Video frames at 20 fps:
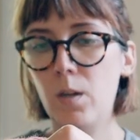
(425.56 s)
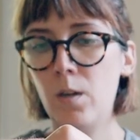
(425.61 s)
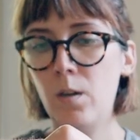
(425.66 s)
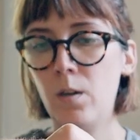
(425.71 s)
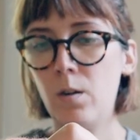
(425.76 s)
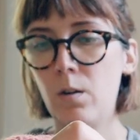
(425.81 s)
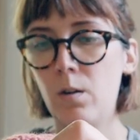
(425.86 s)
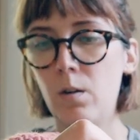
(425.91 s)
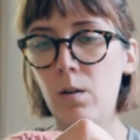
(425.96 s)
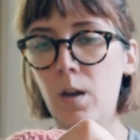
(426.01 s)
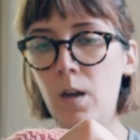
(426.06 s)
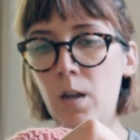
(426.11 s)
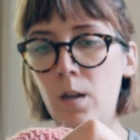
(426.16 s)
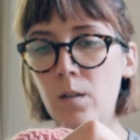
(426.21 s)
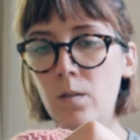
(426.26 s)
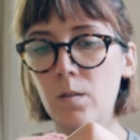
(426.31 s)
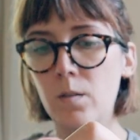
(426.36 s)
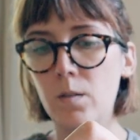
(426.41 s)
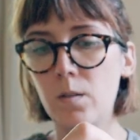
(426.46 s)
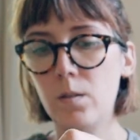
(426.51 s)
in your
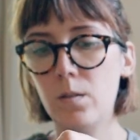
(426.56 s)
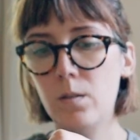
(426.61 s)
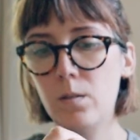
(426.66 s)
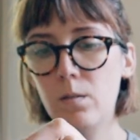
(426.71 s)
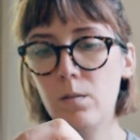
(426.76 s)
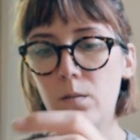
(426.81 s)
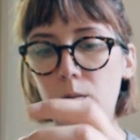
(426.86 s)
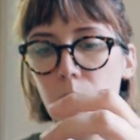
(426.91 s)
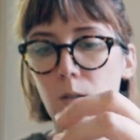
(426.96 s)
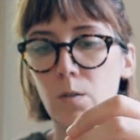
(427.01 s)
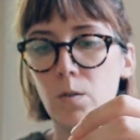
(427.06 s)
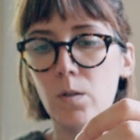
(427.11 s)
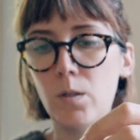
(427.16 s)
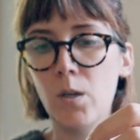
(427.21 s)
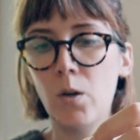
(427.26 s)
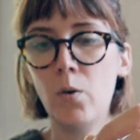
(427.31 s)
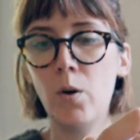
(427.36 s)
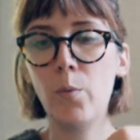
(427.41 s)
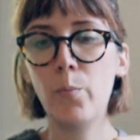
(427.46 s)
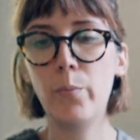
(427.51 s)
ends, you
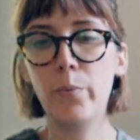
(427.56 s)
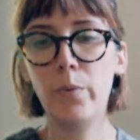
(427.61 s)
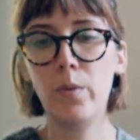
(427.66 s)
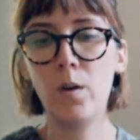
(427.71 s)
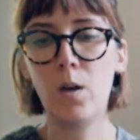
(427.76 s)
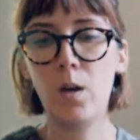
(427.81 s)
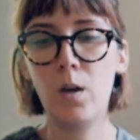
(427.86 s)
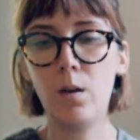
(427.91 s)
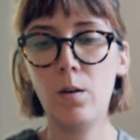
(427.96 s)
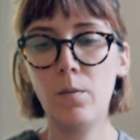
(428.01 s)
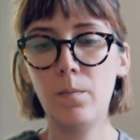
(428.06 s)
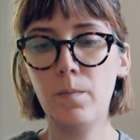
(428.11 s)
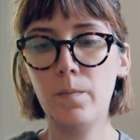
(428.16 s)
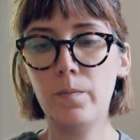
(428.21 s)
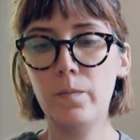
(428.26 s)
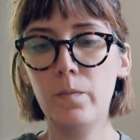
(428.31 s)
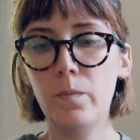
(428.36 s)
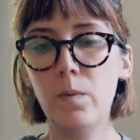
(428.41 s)
sew up the,